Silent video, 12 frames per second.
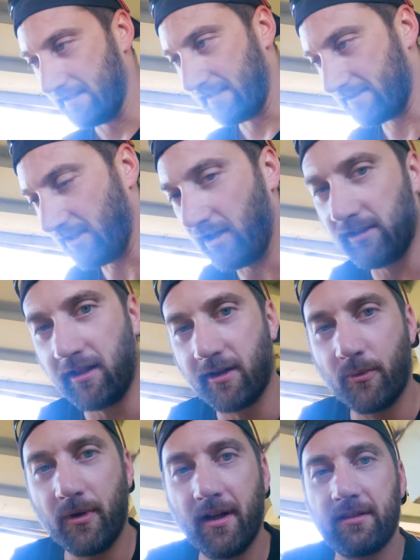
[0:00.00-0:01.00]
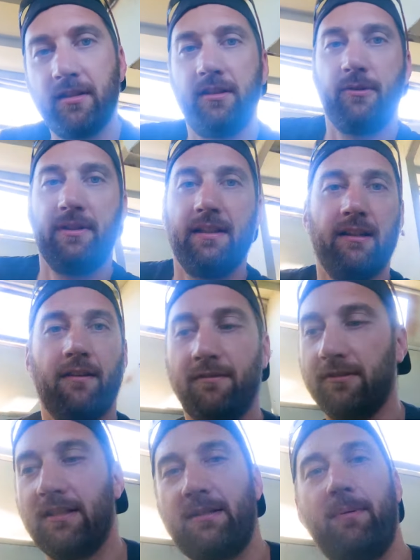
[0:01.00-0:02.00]
there's not a lot of work to do in here.
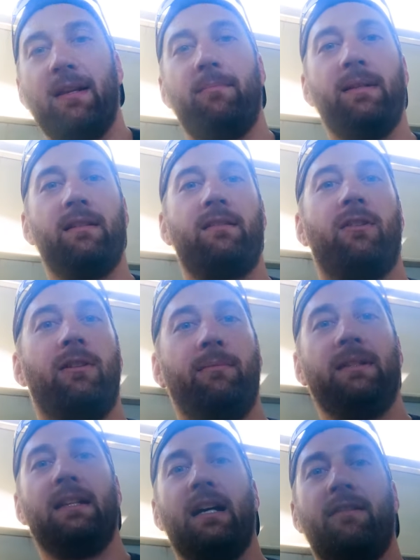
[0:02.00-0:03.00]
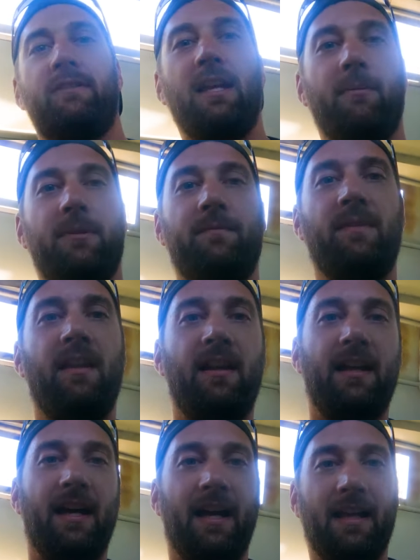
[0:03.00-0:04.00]
I've already spent a bit of time in the aft cabin,
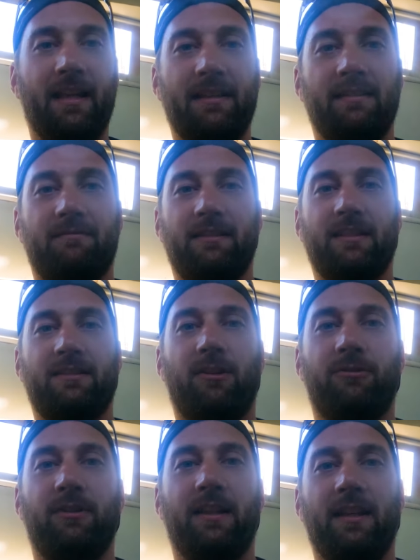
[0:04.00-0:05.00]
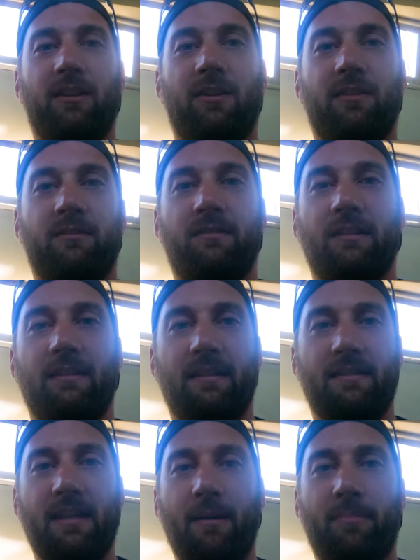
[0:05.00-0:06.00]
and it's not really a lot
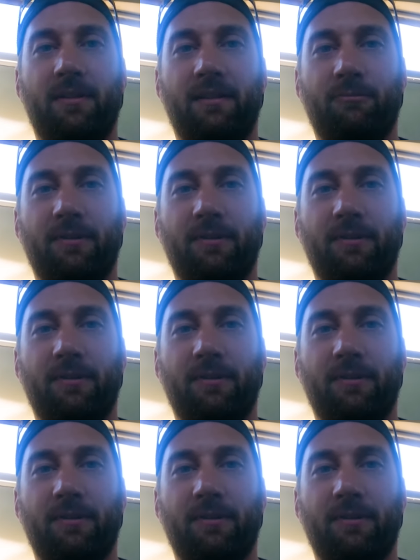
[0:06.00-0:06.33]
that's happening.